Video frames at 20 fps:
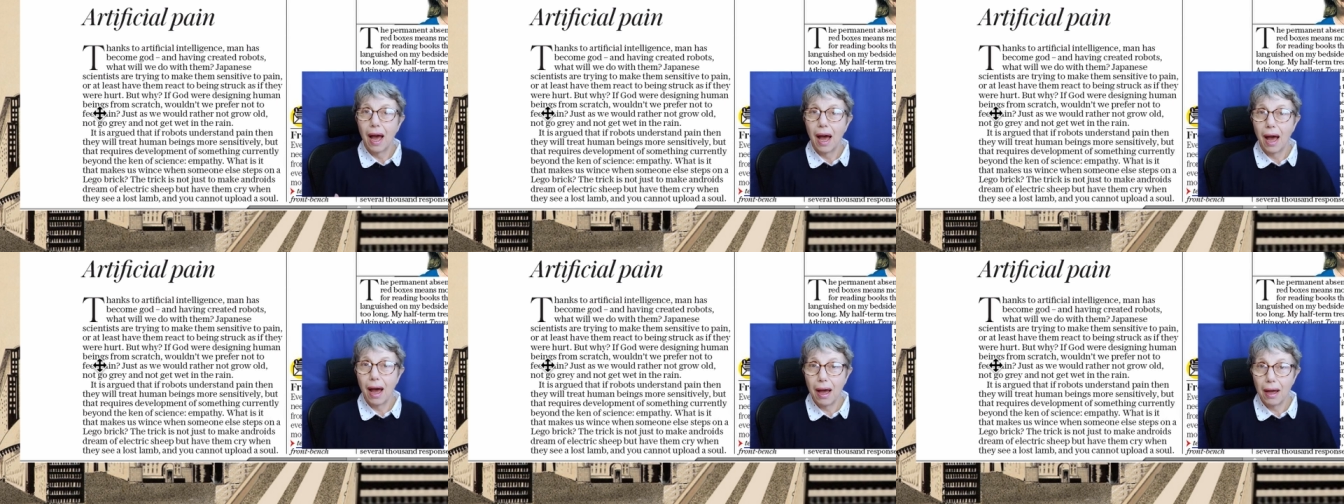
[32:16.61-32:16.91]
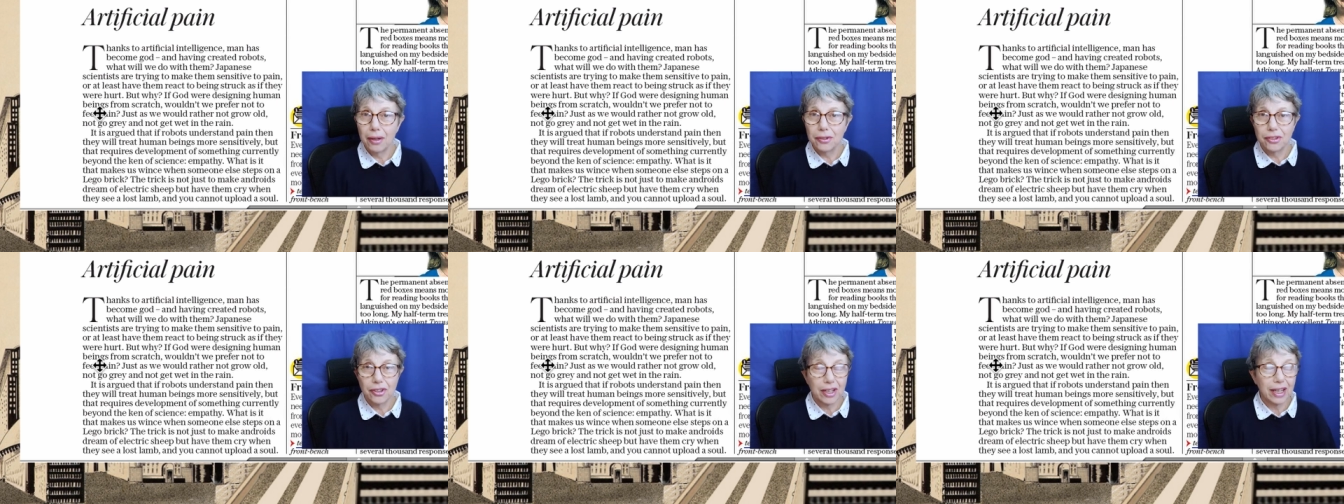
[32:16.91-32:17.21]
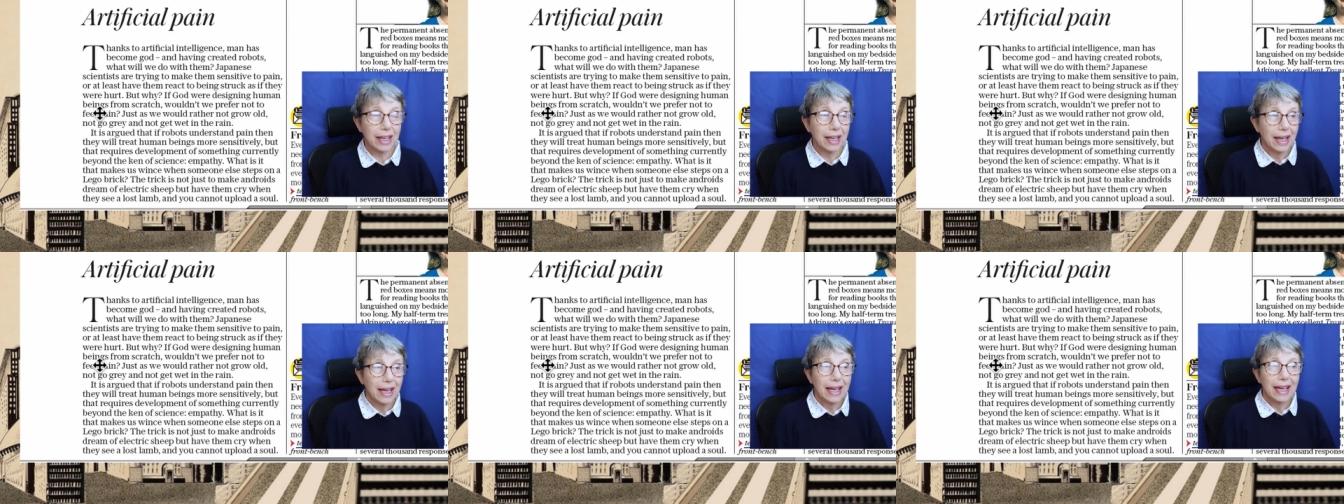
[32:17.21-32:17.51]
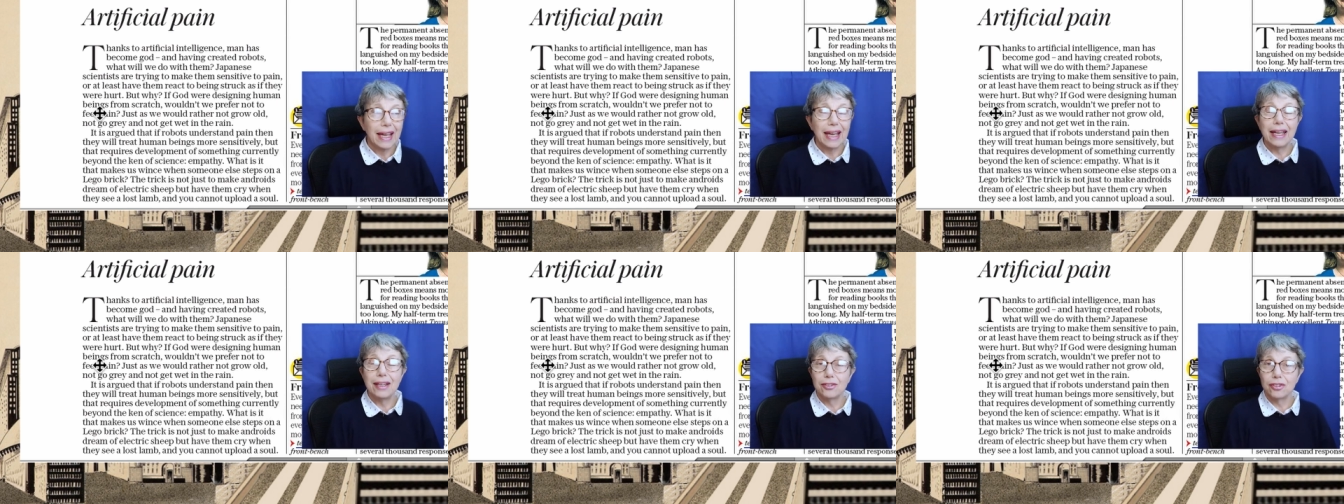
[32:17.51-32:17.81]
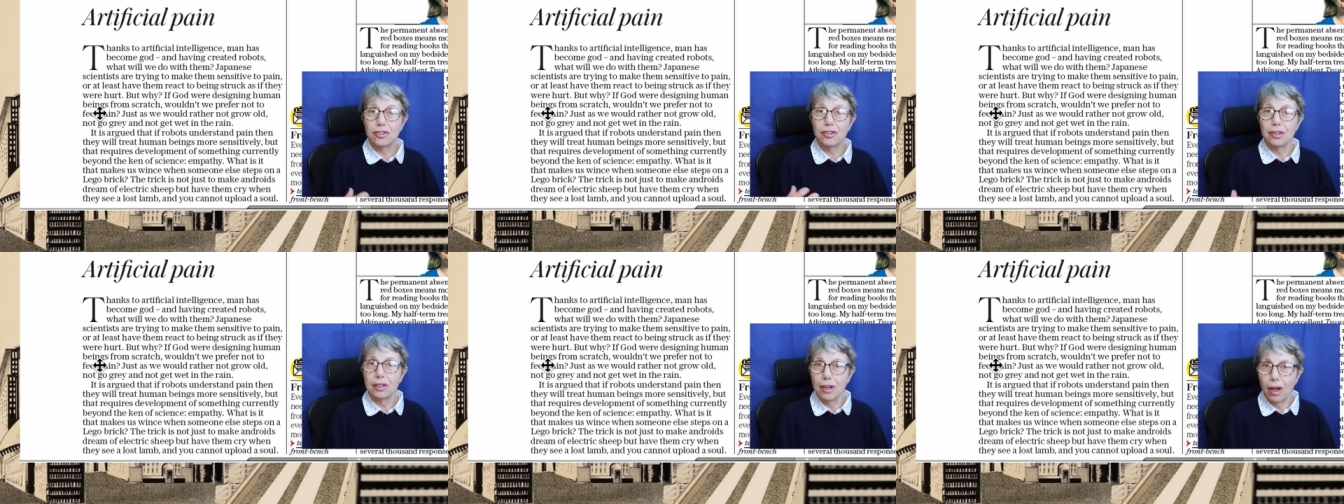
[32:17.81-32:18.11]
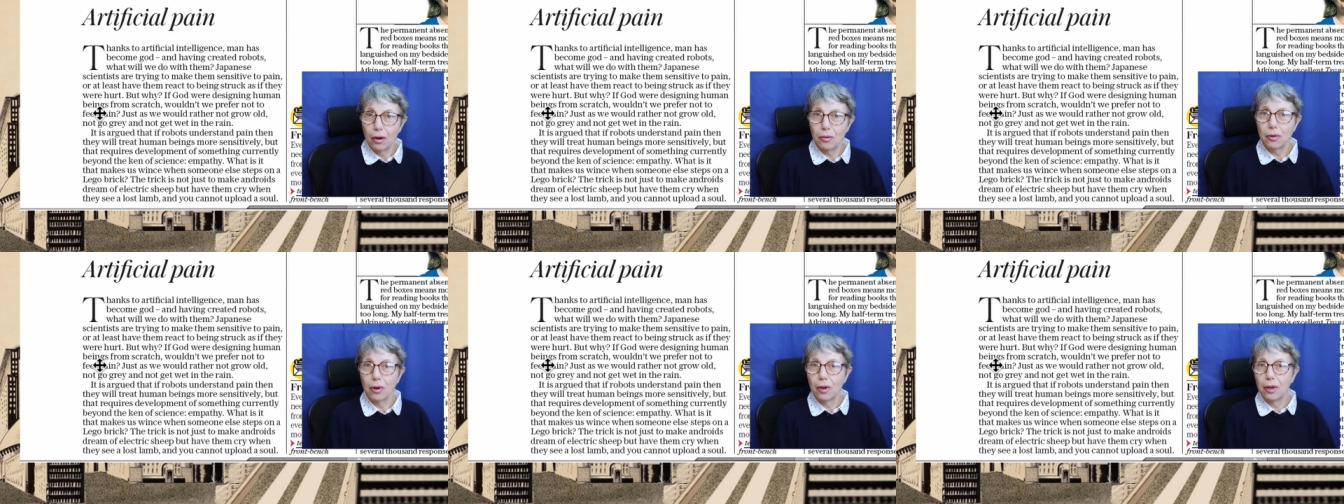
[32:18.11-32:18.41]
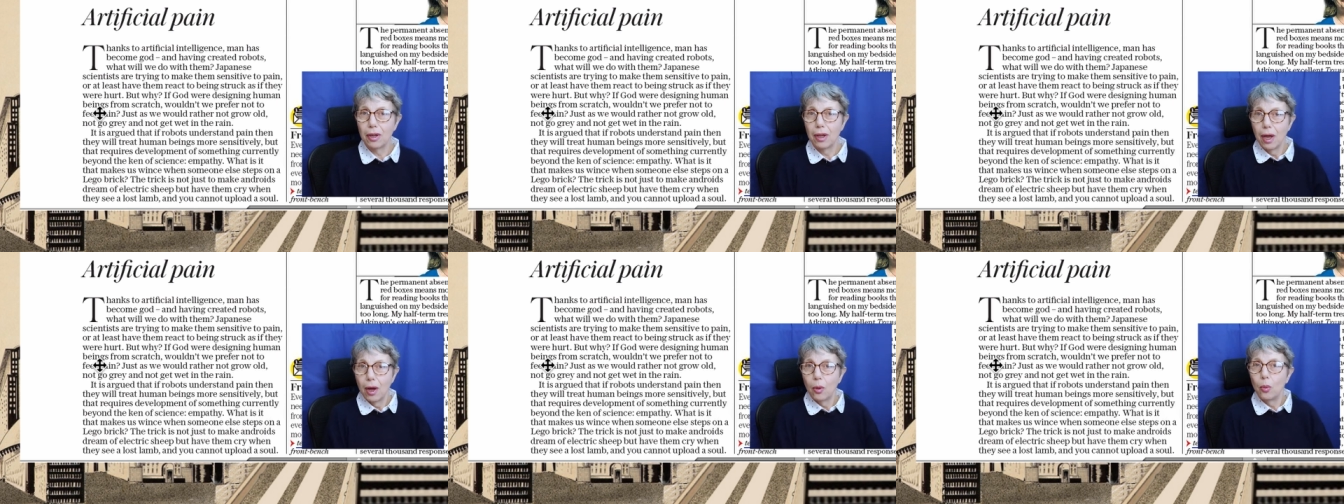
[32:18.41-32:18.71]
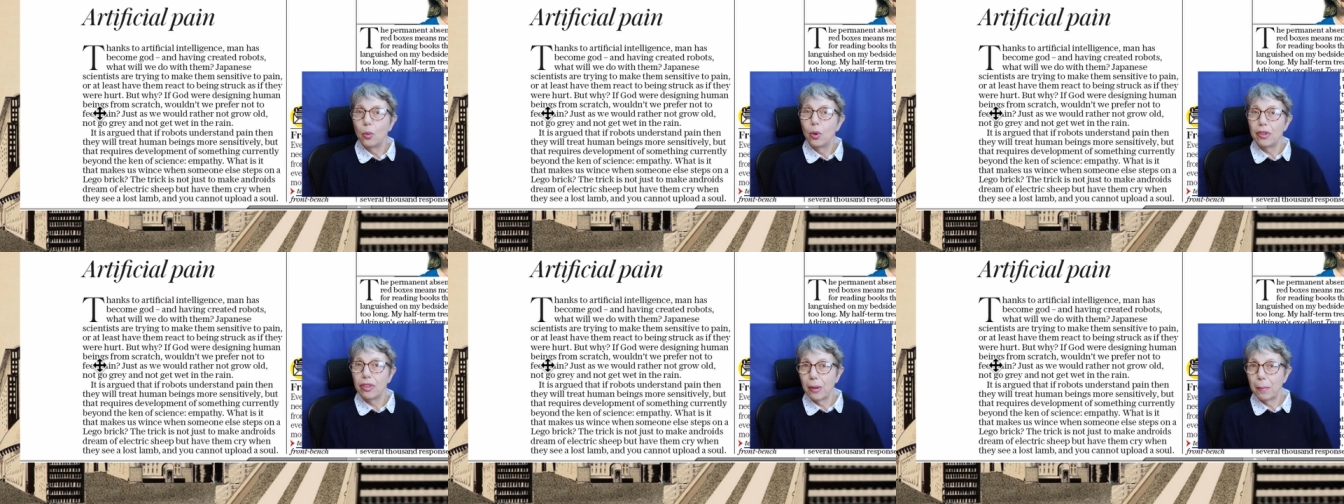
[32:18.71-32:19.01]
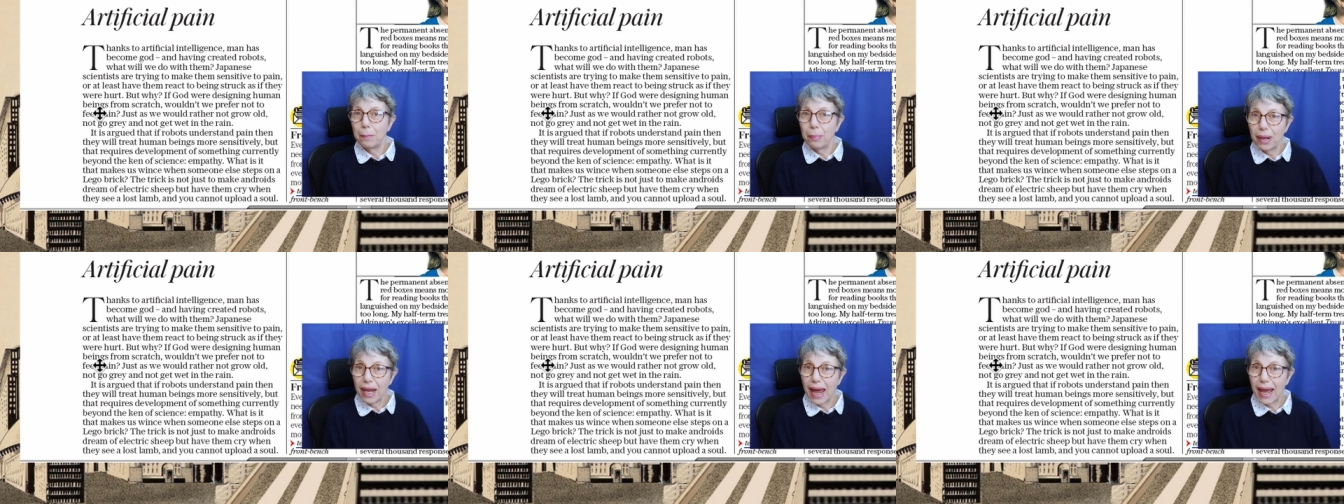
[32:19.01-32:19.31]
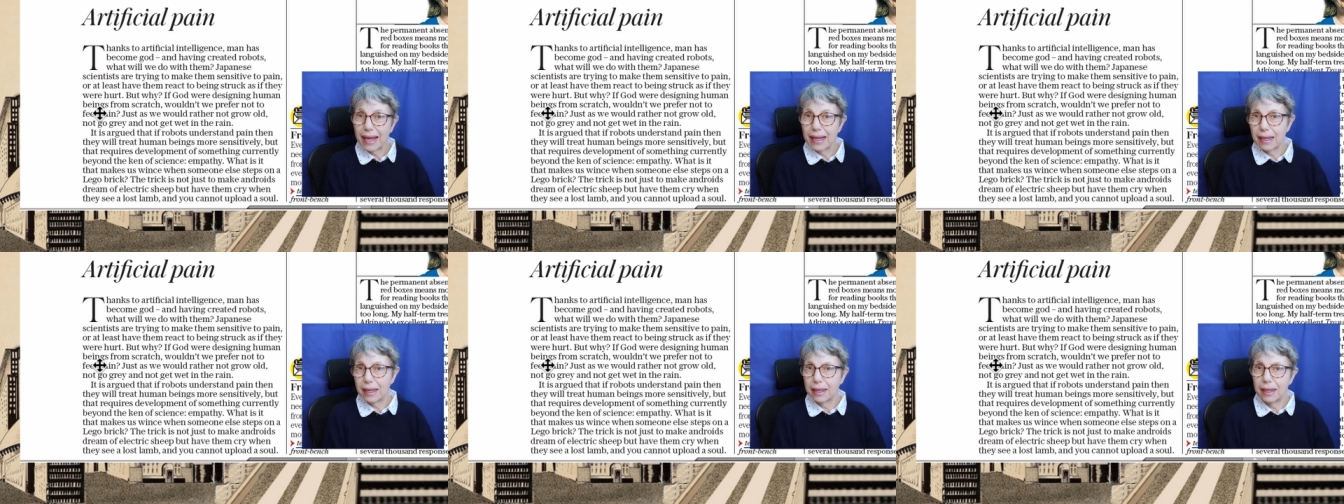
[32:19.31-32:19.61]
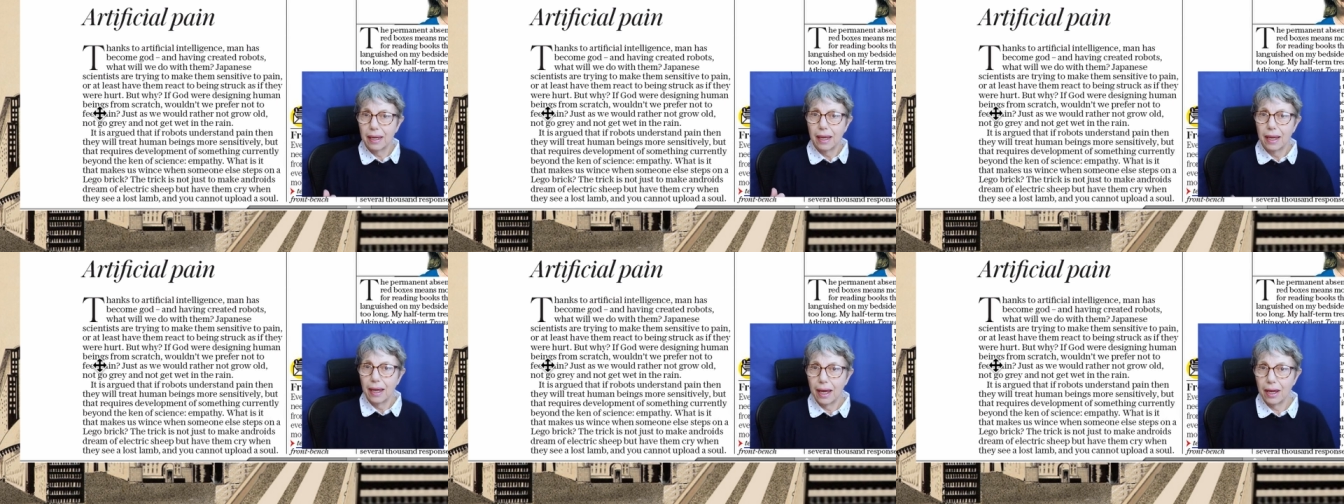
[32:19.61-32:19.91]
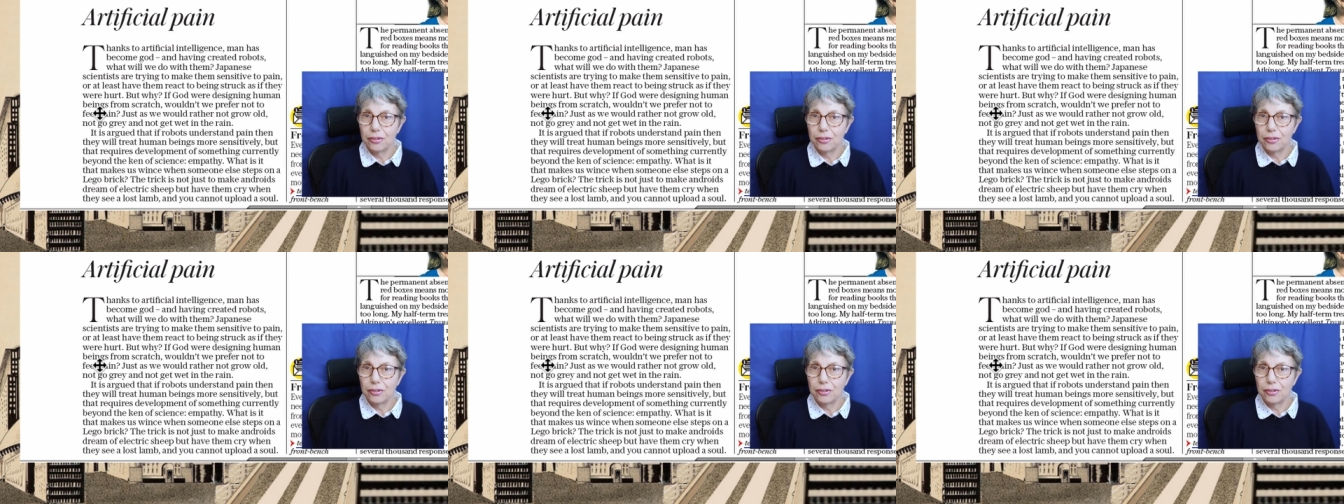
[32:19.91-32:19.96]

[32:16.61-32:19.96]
Hardy hits Laurel with a plank